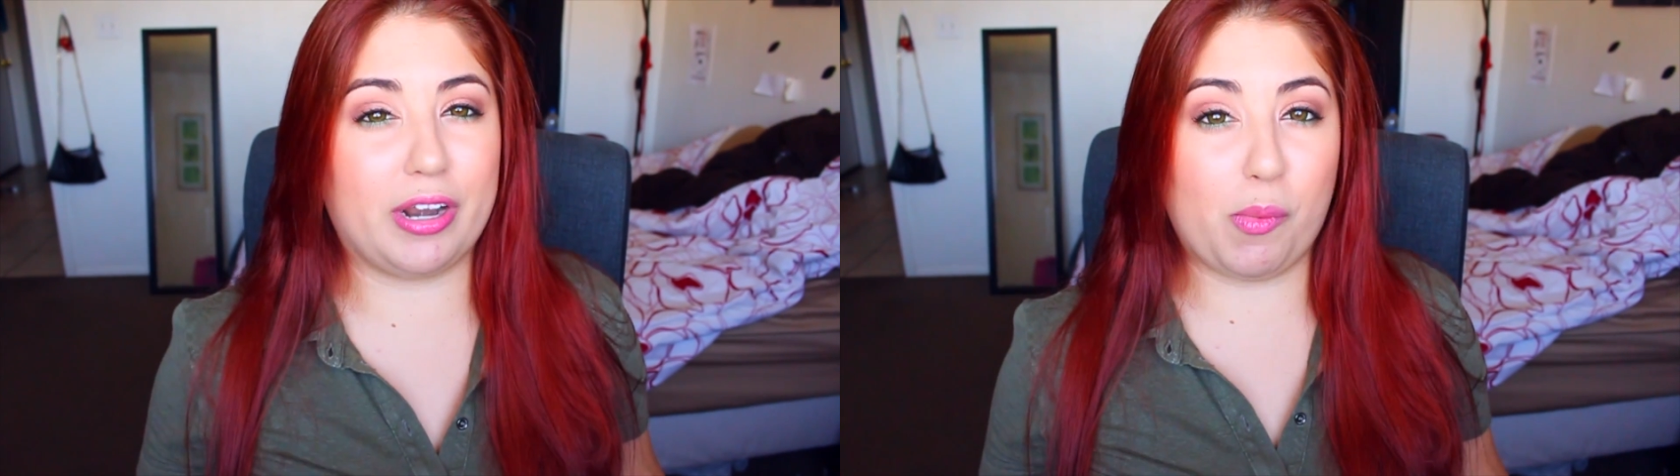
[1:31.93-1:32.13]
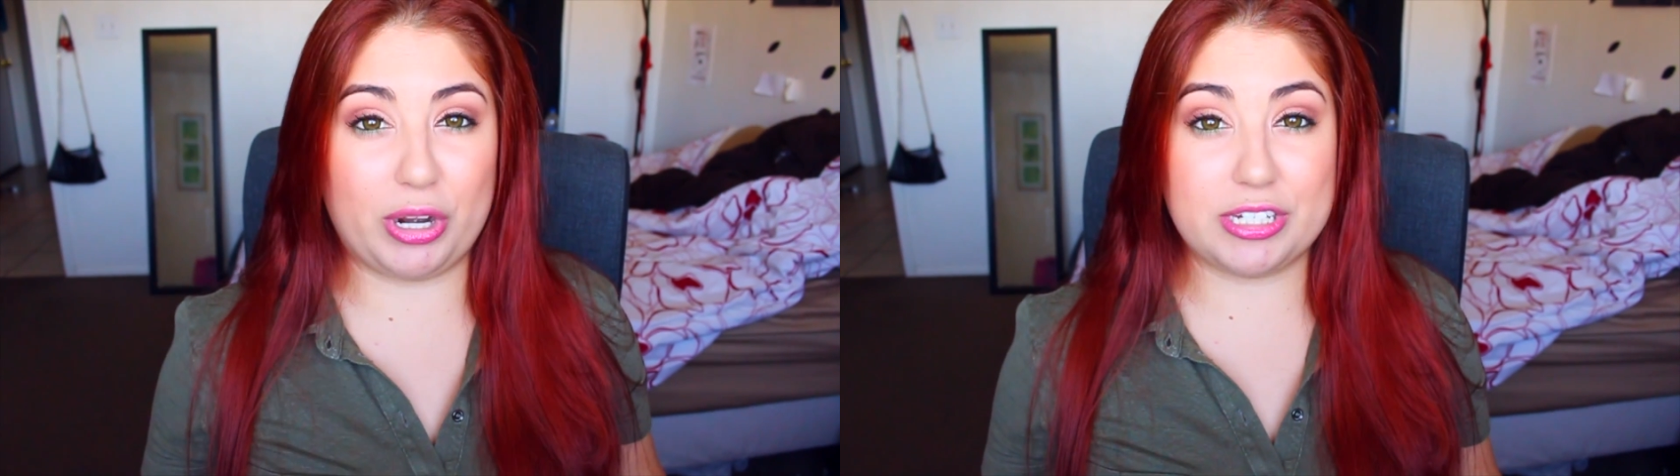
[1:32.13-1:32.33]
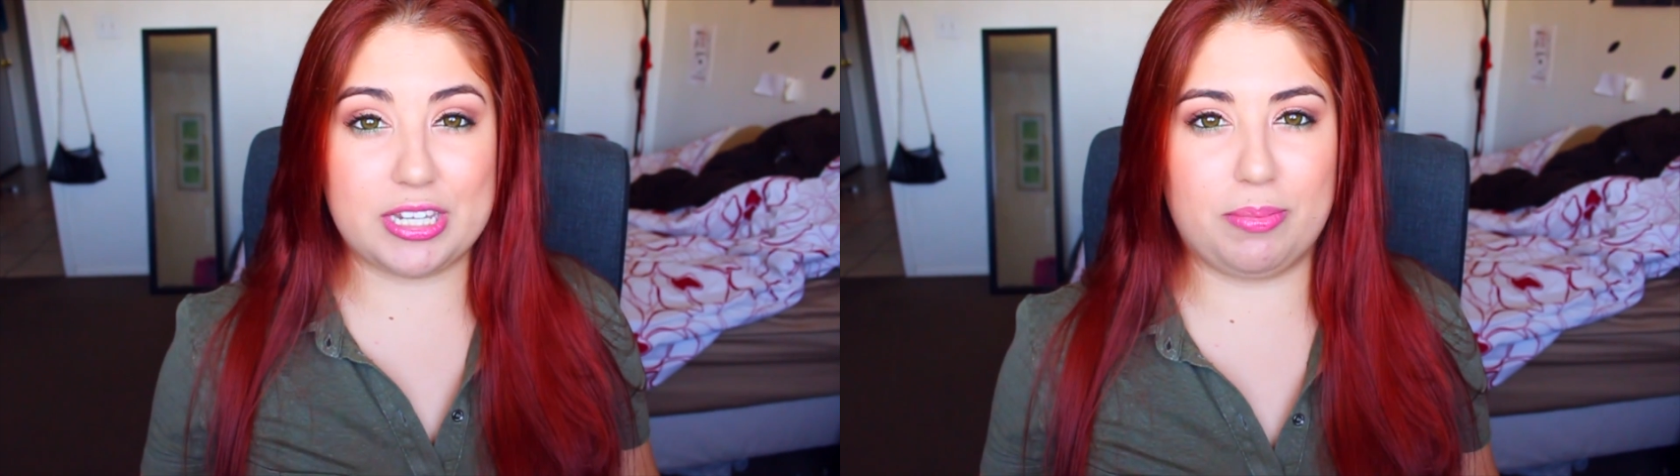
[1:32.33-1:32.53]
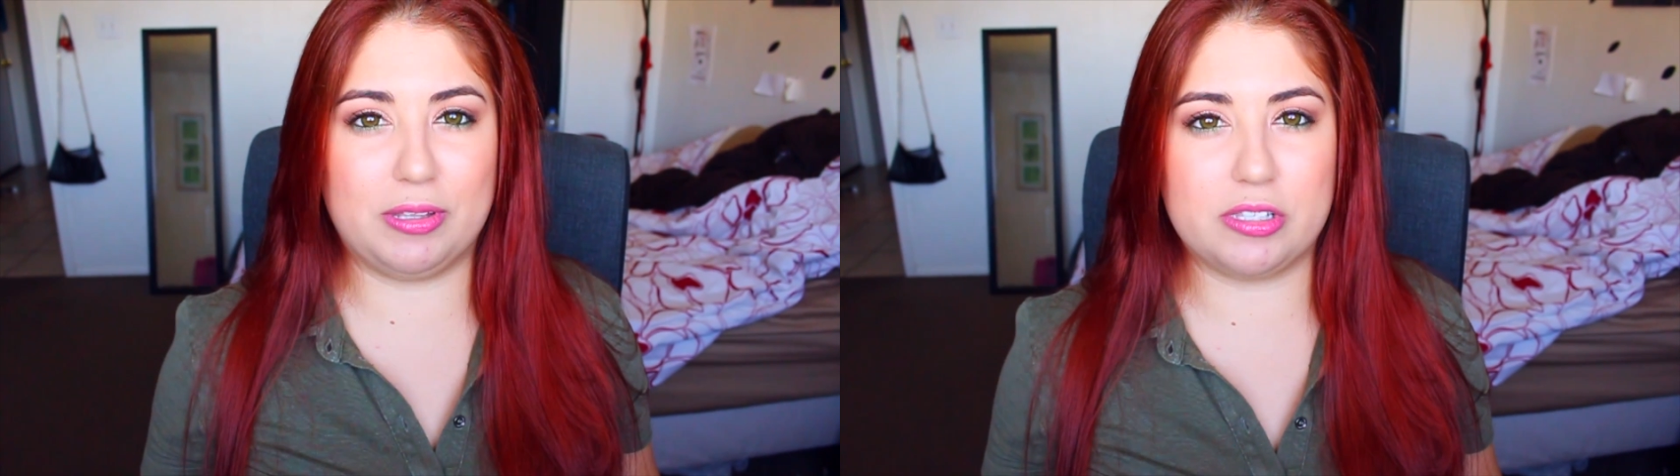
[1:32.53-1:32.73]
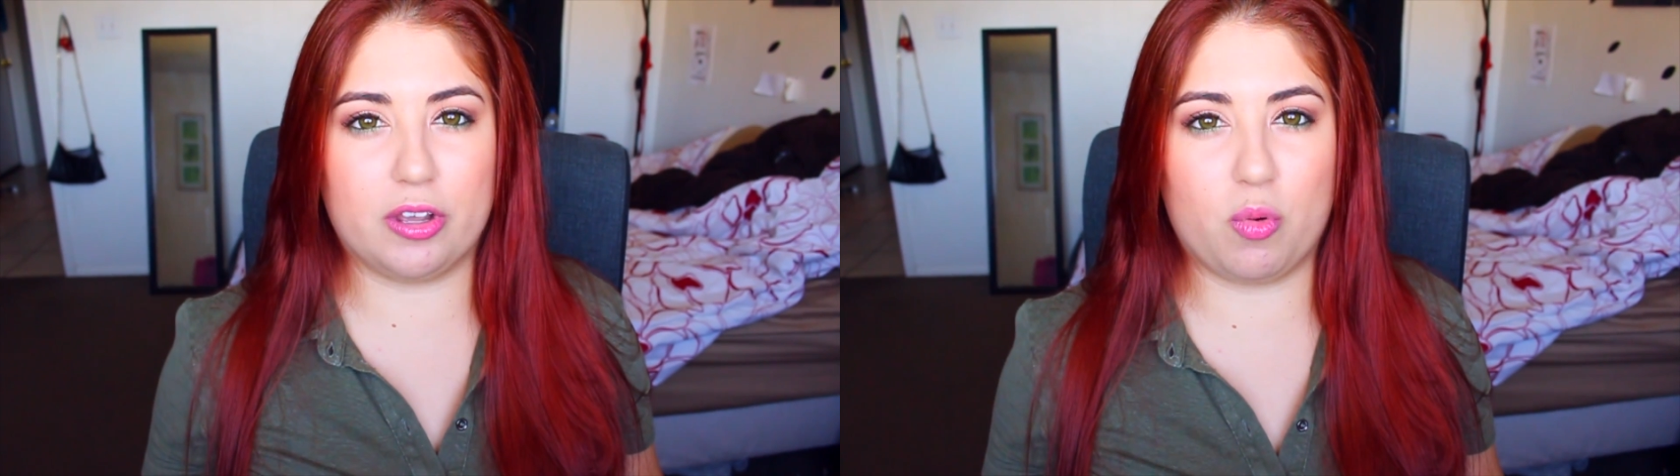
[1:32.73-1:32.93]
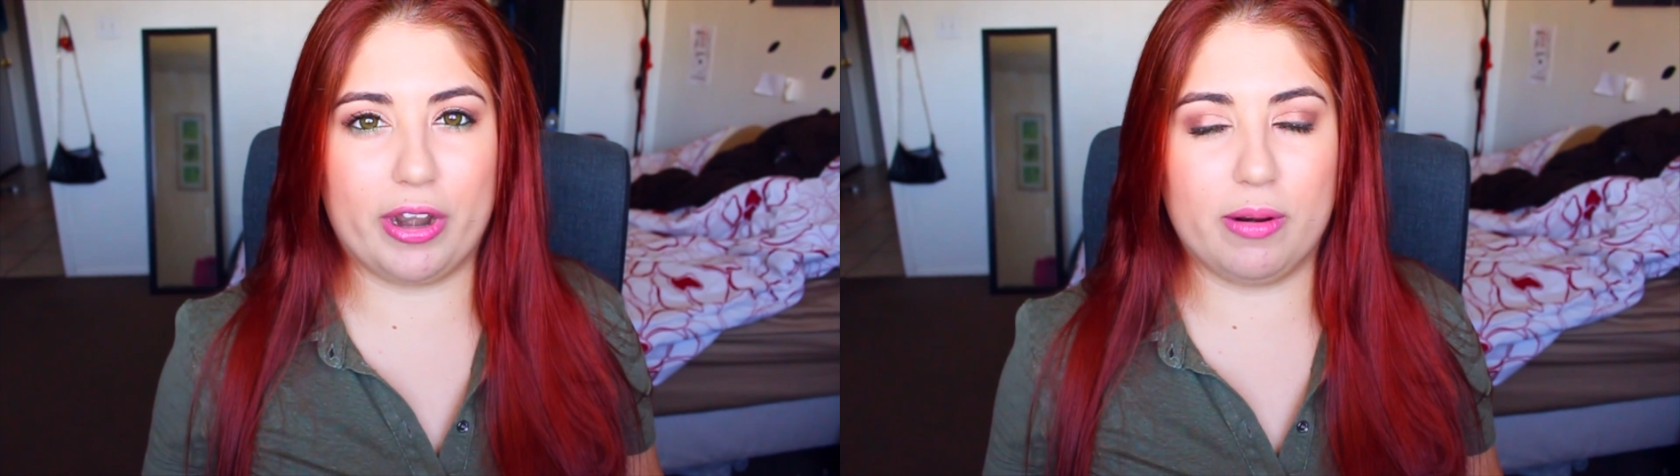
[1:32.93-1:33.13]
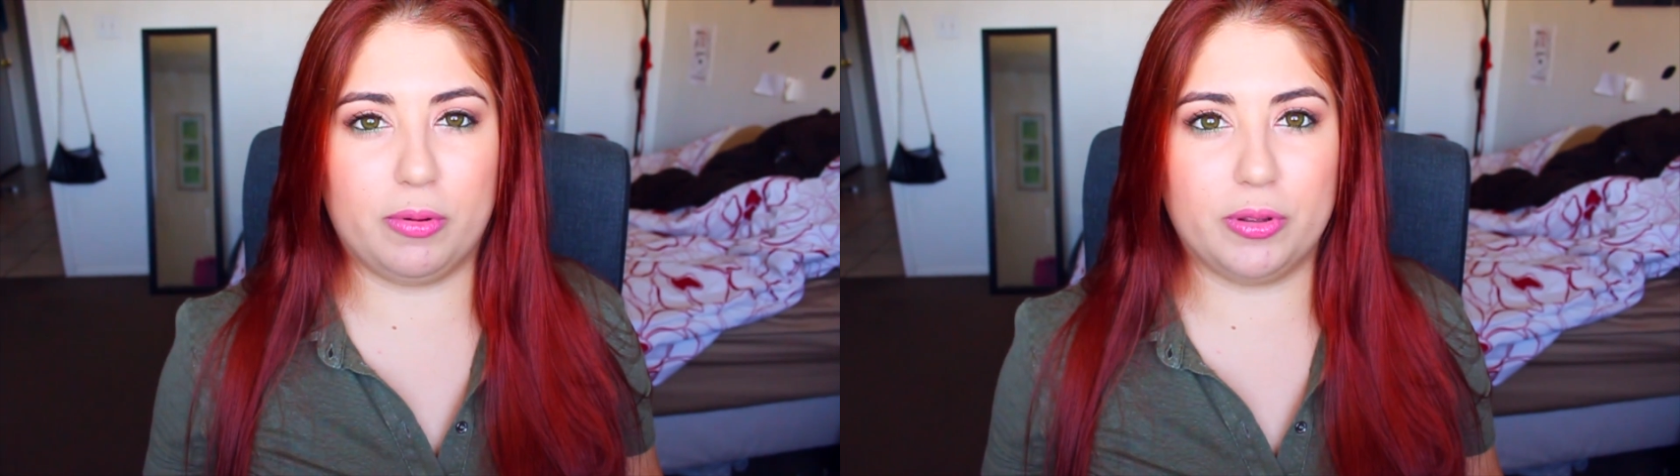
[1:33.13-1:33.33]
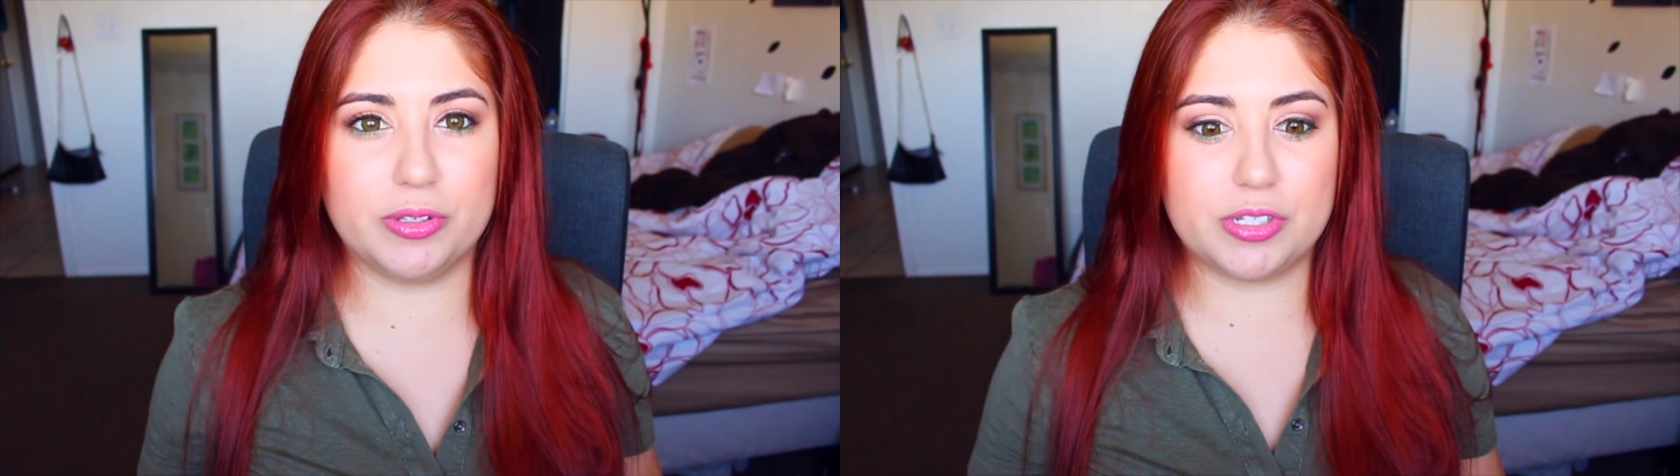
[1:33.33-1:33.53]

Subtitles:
and I wanted to keep this look wearable.